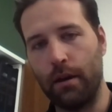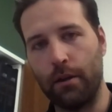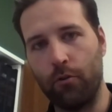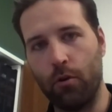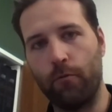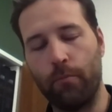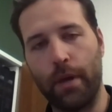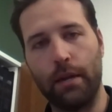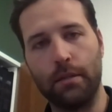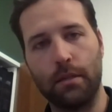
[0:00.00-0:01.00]
grown from
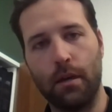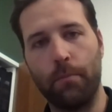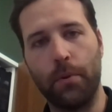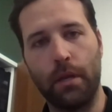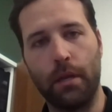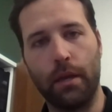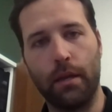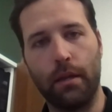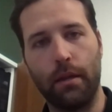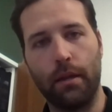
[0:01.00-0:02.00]
that as a company
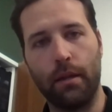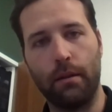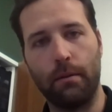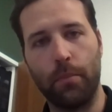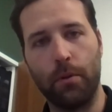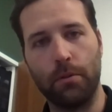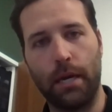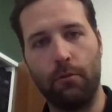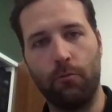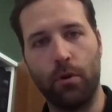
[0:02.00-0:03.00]
and built
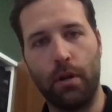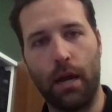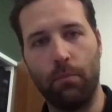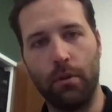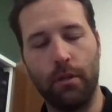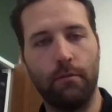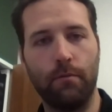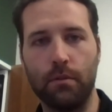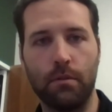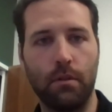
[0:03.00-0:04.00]
out what I believe
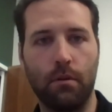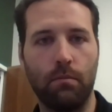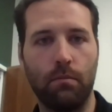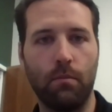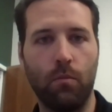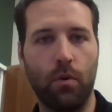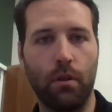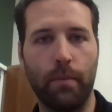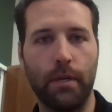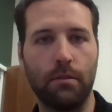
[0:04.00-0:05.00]
is, one
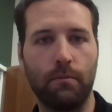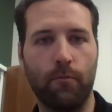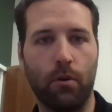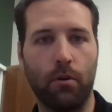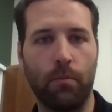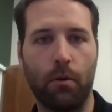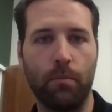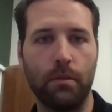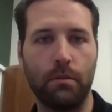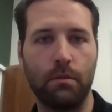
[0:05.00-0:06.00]
of the best fraud
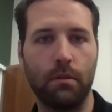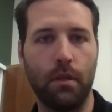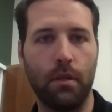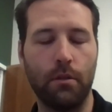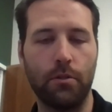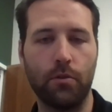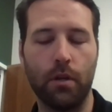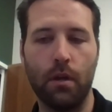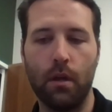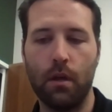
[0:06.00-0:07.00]
departments in the industry.
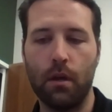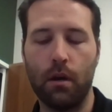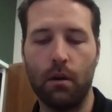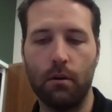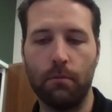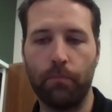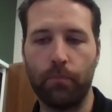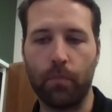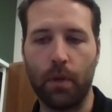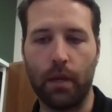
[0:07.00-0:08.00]

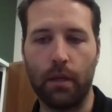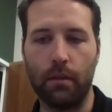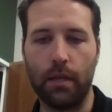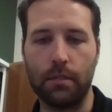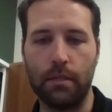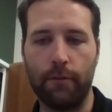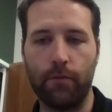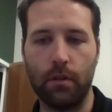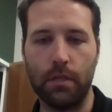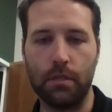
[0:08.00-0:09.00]
And that's
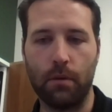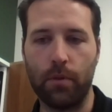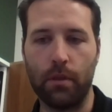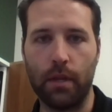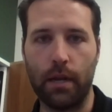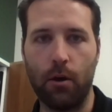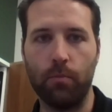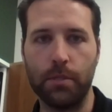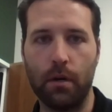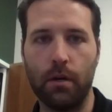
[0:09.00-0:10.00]
definitely something that
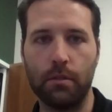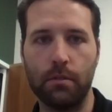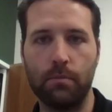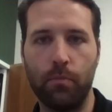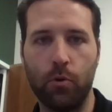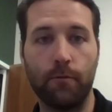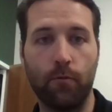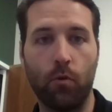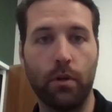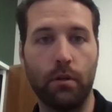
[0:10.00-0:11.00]
helps us push
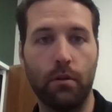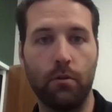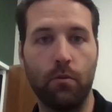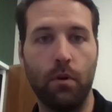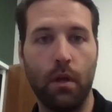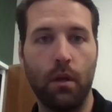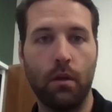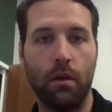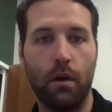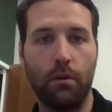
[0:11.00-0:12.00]
forward into
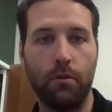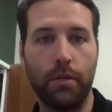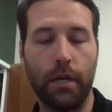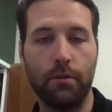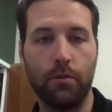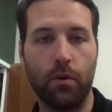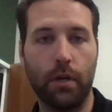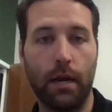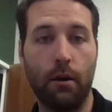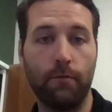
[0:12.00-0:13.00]
new territory.
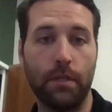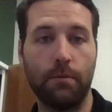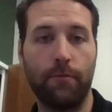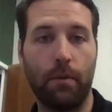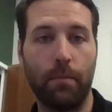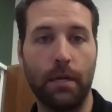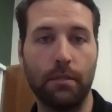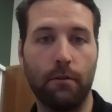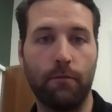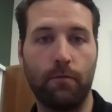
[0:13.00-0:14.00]
And I oftentimes find
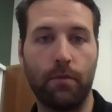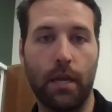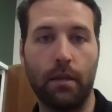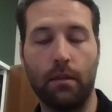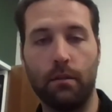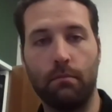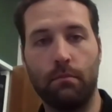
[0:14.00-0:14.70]
myself taking